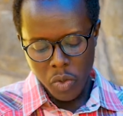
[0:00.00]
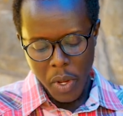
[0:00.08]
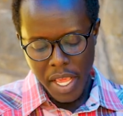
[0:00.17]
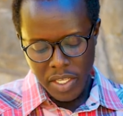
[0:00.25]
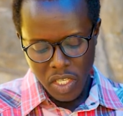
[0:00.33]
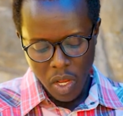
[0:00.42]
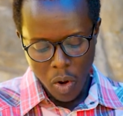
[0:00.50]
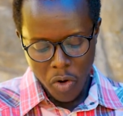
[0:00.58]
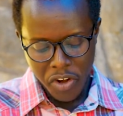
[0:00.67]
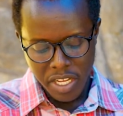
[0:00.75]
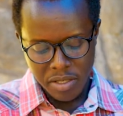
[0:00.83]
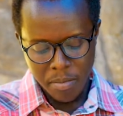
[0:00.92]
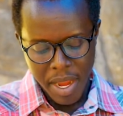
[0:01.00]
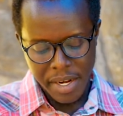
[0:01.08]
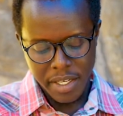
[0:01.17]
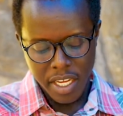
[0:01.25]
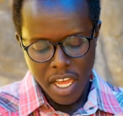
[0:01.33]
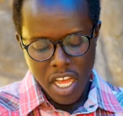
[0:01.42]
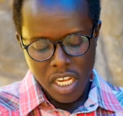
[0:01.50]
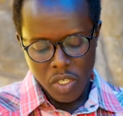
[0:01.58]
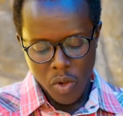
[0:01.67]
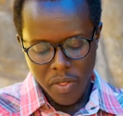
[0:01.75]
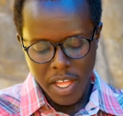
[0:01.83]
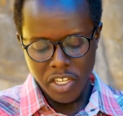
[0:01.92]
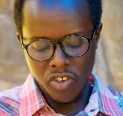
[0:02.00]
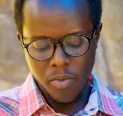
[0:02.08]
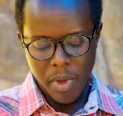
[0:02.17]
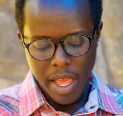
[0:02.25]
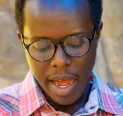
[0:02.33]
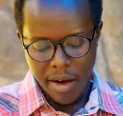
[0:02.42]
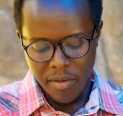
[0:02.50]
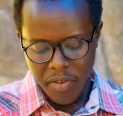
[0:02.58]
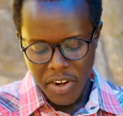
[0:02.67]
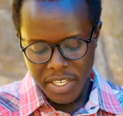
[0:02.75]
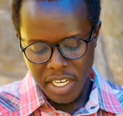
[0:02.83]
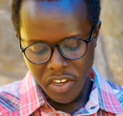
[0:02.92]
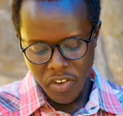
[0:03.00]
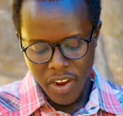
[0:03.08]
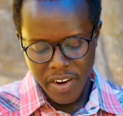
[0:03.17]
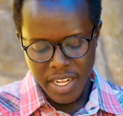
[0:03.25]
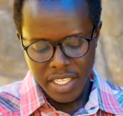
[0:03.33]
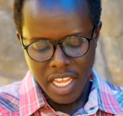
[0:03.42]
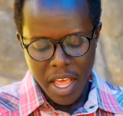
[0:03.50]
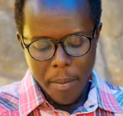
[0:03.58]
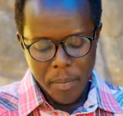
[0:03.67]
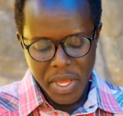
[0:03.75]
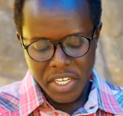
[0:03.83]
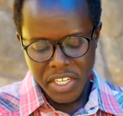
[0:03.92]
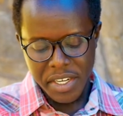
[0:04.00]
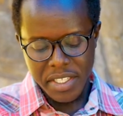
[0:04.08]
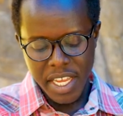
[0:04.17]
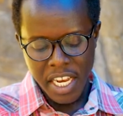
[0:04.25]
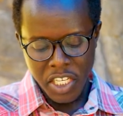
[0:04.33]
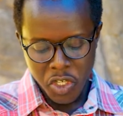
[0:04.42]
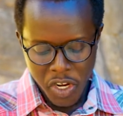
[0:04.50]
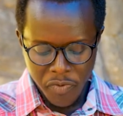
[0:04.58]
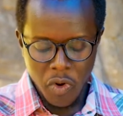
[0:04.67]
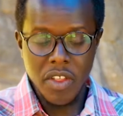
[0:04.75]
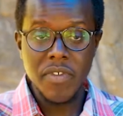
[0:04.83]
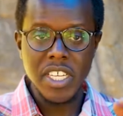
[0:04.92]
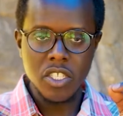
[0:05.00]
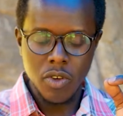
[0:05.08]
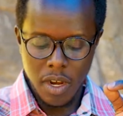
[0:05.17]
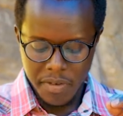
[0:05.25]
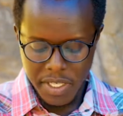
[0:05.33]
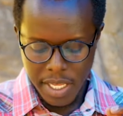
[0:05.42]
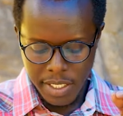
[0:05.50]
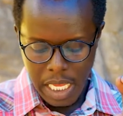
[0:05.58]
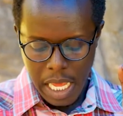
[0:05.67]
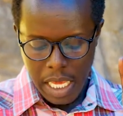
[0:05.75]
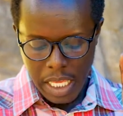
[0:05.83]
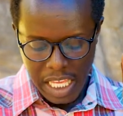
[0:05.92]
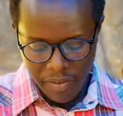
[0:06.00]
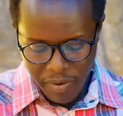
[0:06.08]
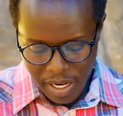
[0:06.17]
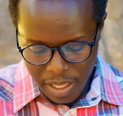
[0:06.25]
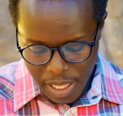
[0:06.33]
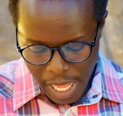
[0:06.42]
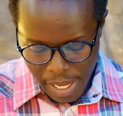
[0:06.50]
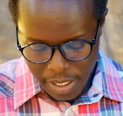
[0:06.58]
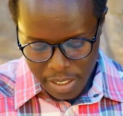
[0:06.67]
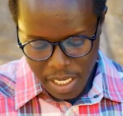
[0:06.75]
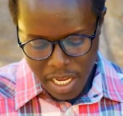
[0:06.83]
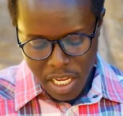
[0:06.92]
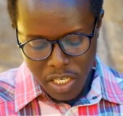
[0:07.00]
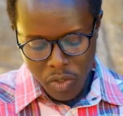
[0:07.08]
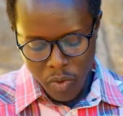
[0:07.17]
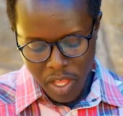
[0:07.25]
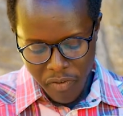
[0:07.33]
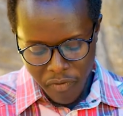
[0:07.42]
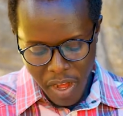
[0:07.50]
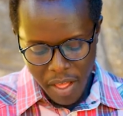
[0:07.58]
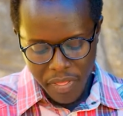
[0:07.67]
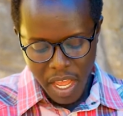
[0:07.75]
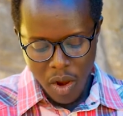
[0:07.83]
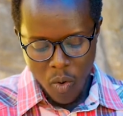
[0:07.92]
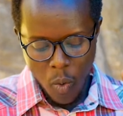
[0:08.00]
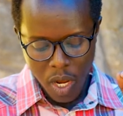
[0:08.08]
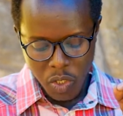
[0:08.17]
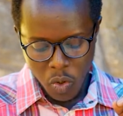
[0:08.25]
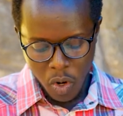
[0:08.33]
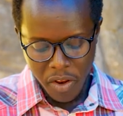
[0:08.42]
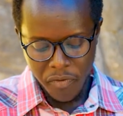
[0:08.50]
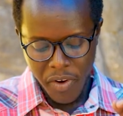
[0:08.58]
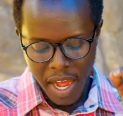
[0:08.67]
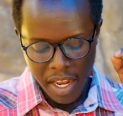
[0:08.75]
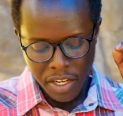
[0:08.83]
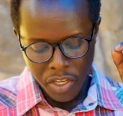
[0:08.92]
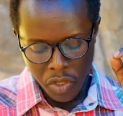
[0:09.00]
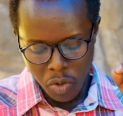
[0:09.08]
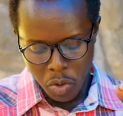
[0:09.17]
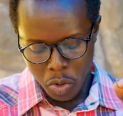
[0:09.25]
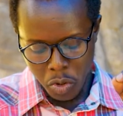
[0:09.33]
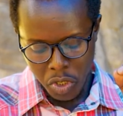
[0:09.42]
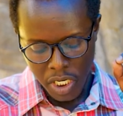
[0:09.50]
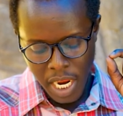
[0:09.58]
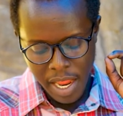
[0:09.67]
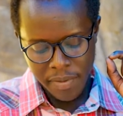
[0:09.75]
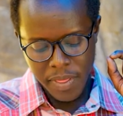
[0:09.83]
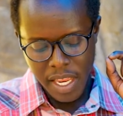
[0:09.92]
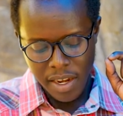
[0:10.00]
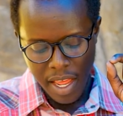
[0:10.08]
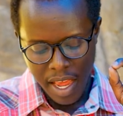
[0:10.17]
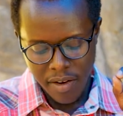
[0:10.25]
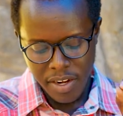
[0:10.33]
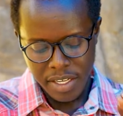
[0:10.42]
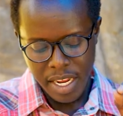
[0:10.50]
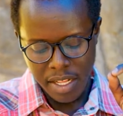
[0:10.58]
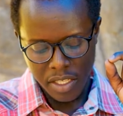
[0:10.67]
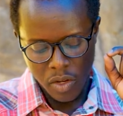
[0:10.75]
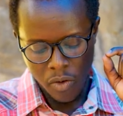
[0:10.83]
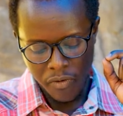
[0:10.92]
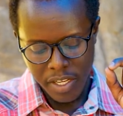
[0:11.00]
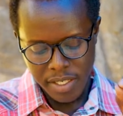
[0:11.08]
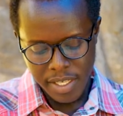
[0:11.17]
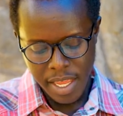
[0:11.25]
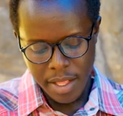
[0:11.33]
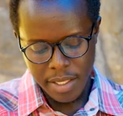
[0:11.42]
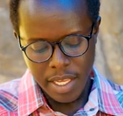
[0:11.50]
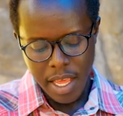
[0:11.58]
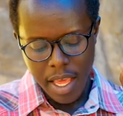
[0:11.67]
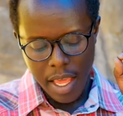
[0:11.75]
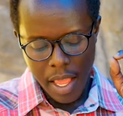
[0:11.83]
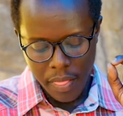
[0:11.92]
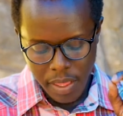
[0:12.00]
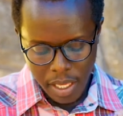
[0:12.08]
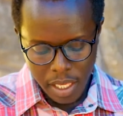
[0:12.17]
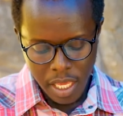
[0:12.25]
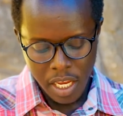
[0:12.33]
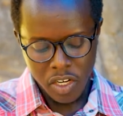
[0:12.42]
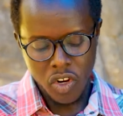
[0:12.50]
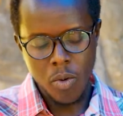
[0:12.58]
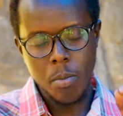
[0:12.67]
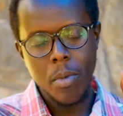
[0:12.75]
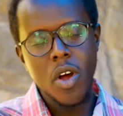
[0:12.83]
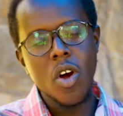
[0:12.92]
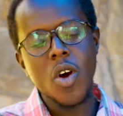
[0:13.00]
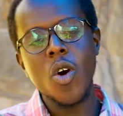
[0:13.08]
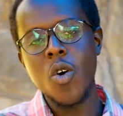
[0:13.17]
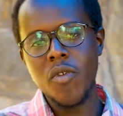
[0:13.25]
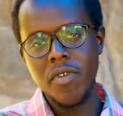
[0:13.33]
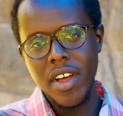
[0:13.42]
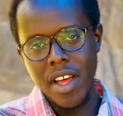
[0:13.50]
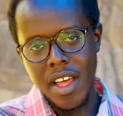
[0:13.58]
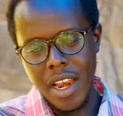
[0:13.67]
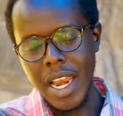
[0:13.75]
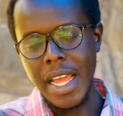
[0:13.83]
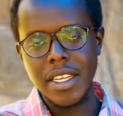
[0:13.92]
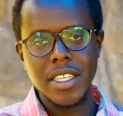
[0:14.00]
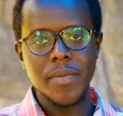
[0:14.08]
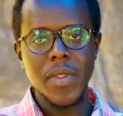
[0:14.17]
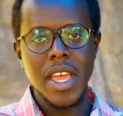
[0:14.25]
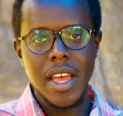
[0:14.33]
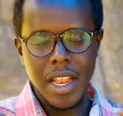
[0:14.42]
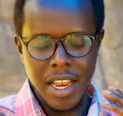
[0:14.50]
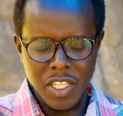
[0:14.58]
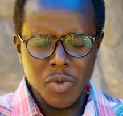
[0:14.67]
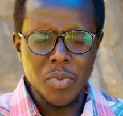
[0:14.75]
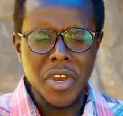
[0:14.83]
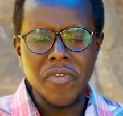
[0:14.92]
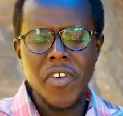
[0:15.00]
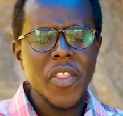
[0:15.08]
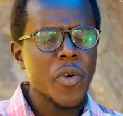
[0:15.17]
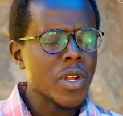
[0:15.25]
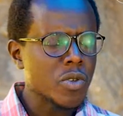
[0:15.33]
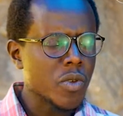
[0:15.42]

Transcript: to his glorious might, so that you may have great endurance, patience, and joyfully." Verse 12 says, "Giving thanks to the Father who has qualified you to share in the inheritance of the saints in the kingdom of light." Let's pray. Father, I want